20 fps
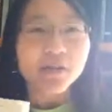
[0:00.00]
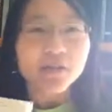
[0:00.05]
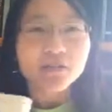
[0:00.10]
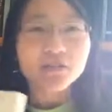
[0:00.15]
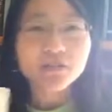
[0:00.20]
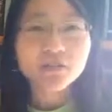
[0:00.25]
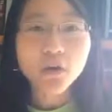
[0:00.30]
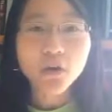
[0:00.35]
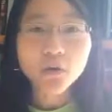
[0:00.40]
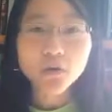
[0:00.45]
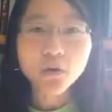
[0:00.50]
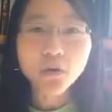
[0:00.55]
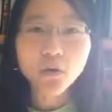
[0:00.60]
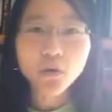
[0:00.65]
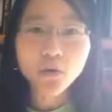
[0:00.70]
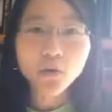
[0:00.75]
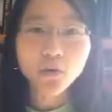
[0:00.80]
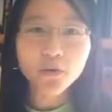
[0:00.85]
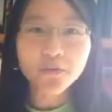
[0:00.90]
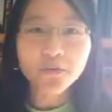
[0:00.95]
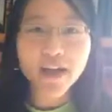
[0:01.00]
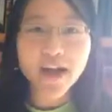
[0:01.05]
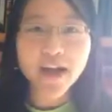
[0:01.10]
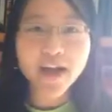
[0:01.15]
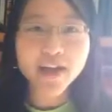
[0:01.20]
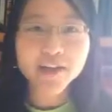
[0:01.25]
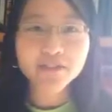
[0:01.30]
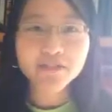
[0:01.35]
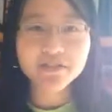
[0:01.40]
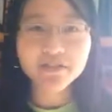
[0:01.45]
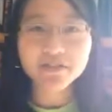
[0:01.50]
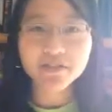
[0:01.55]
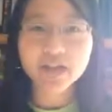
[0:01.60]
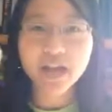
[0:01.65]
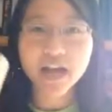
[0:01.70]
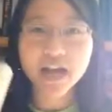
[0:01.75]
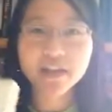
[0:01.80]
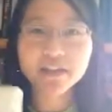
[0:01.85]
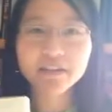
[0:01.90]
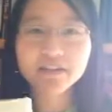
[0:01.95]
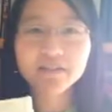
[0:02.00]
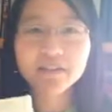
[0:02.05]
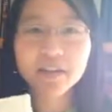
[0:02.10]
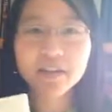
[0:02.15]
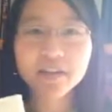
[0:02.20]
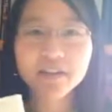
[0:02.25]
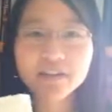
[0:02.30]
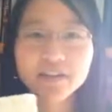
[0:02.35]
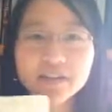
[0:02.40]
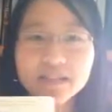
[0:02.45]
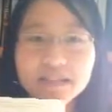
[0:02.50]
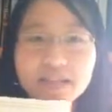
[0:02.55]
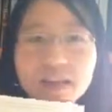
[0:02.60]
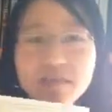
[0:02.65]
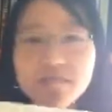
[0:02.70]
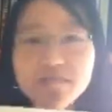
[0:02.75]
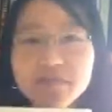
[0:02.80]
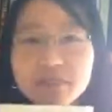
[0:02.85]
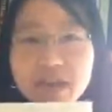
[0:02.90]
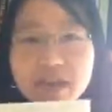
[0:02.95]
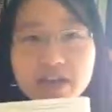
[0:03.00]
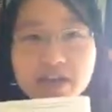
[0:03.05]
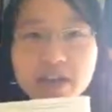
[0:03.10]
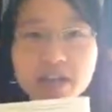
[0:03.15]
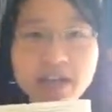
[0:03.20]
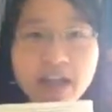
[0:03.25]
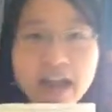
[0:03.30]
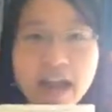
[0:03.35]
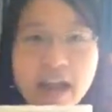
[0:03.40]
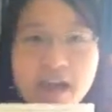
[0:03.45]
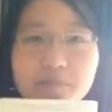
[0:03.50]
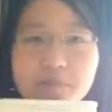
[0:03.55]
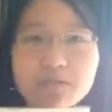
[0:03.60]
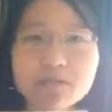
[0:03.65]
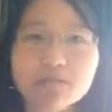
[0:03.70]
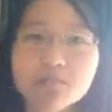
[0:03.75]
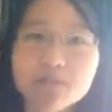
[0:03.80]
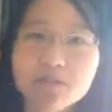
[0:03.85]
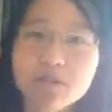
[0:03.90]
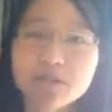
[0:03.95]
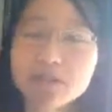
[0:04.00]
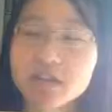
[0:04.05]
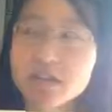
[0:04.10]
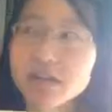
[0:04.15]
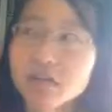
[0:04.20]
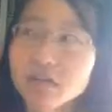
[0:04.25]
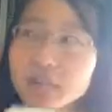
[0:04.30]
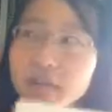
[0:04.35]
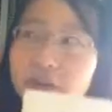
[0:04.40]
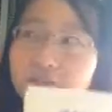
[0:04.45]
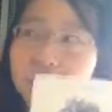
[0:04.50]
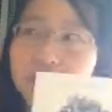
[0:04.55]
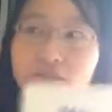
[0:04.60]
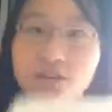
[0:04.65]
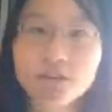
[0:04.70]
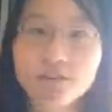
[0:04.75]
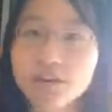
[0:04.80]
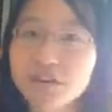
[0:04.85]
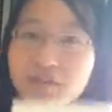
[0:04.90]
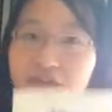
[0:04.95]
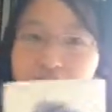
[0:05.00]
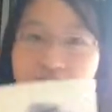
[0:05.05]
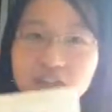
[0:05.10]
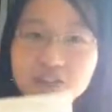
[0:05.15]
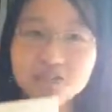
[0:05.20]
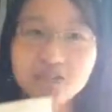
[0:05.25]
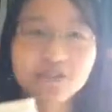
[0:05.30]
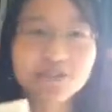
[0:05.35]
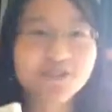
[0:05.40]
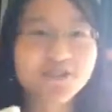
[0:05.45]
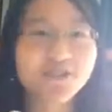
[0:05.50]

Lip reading: so cool that there's kind of like the same thing that happens with An Imperial Affliction.